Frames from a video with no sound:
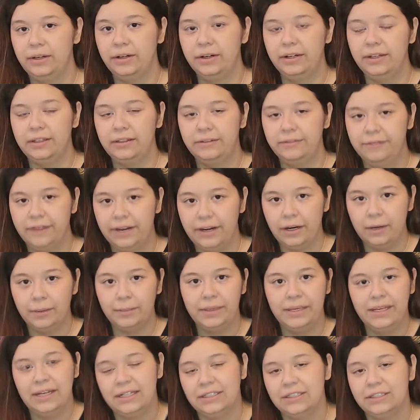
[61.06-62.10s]
her in the fair
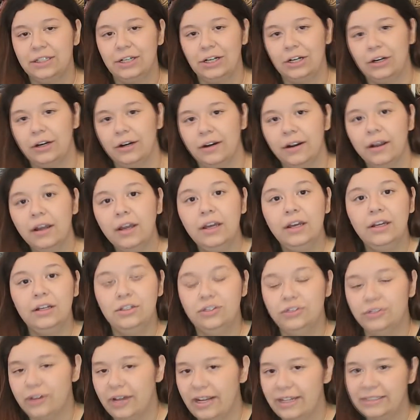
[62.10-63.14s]
because her
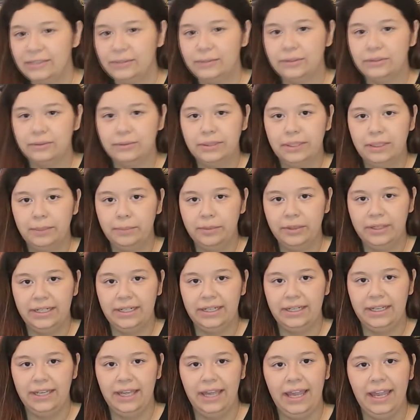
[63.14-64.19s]
dress was really
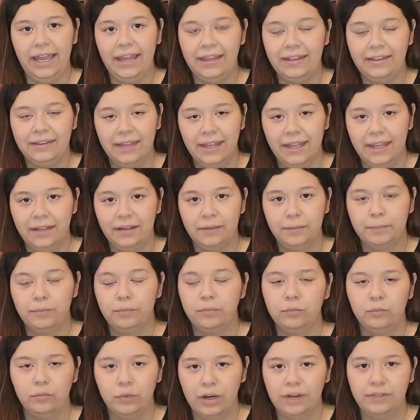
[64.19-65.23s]
pretty and like
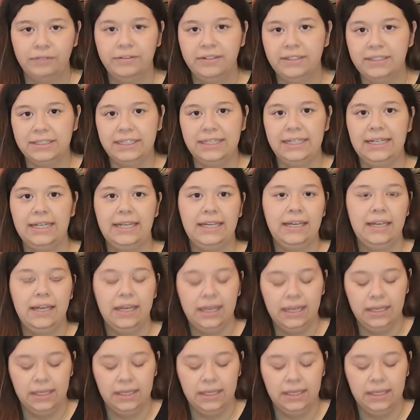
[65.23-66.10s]
ruffly,